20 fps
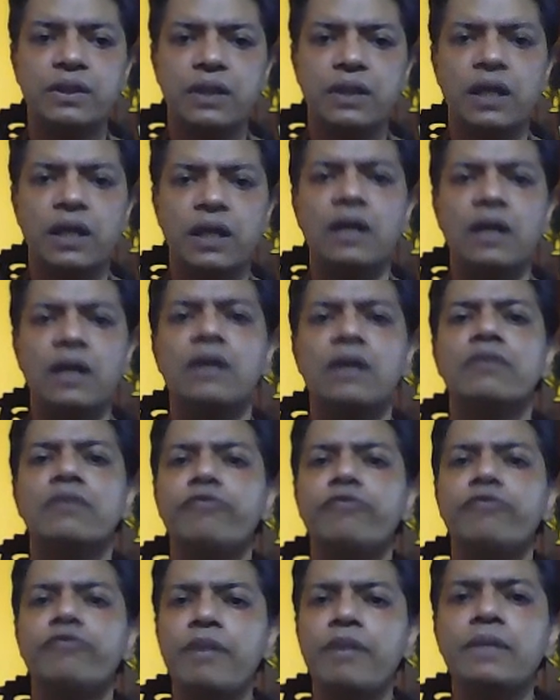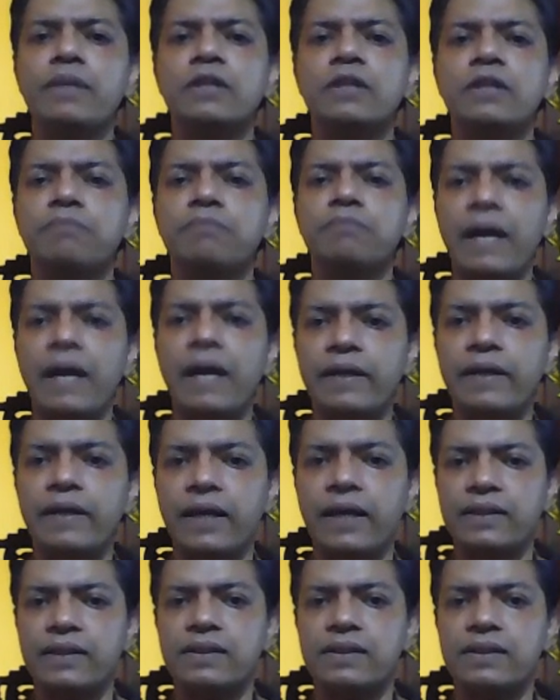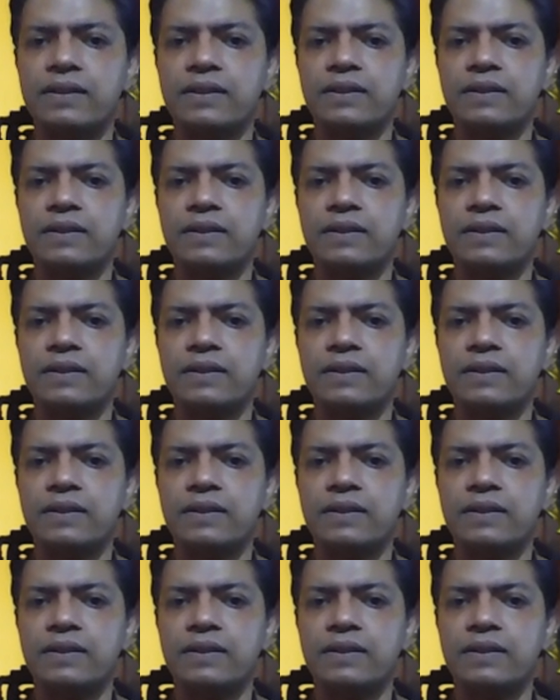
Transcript: a fabled paradise.